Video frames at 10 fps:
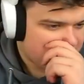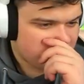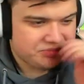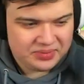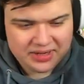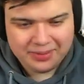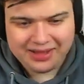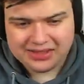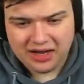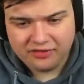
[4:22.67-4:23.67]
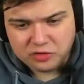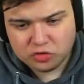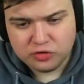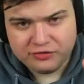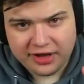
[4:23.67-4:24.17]
We split the balance in half, do
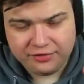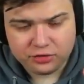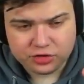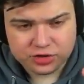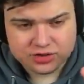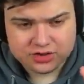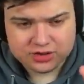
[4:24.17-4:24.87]
two five hundreds.